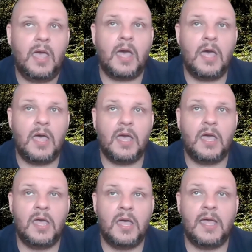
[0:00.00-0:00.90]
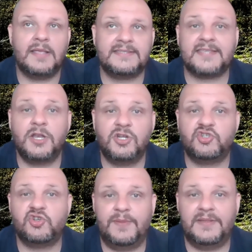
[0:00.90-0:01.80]
Uh,
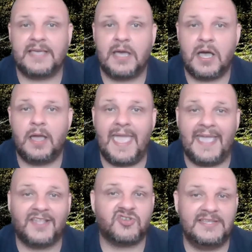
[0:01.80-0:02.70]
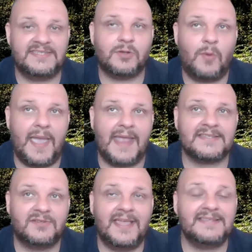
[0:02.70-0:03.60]
Sun Jupiter actually square.
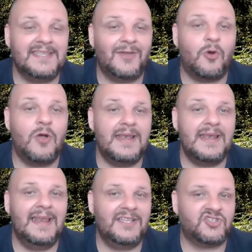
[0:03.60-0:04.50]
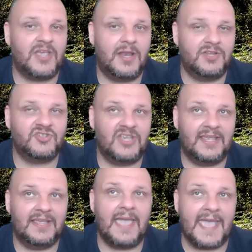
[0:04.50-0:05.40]
So that's the only
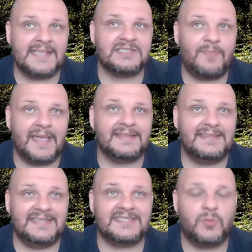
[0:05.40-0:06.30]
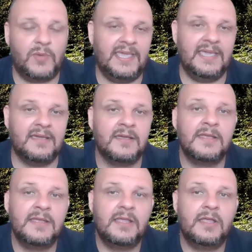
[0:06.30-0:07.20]
challenging aspect this week,
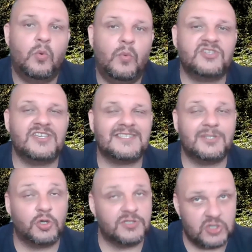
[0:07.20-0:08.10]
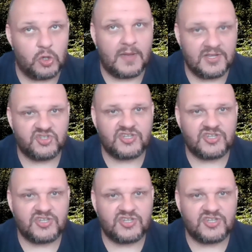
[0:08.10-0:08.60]
which is not so much